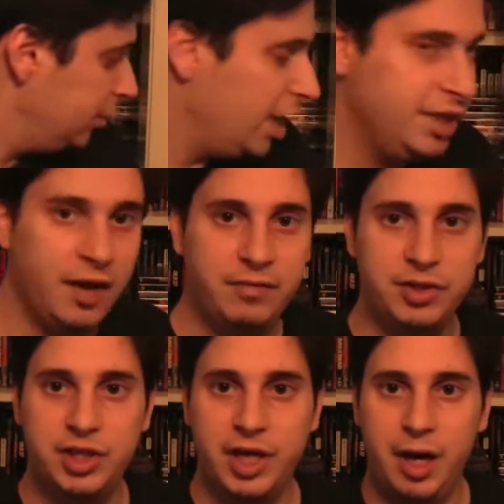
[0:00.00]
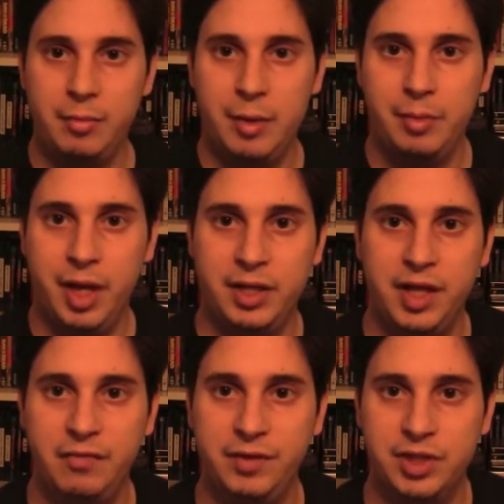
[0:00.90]
And definitely
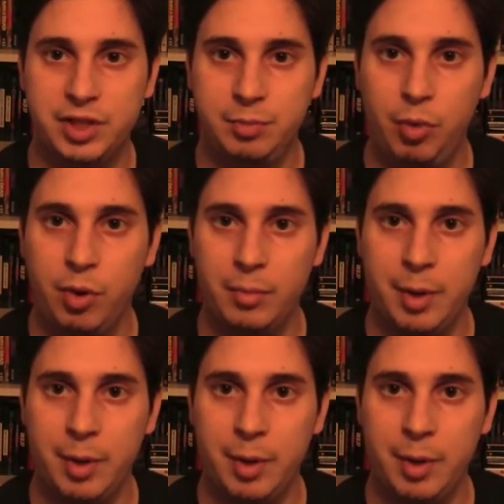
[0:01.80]
definitely support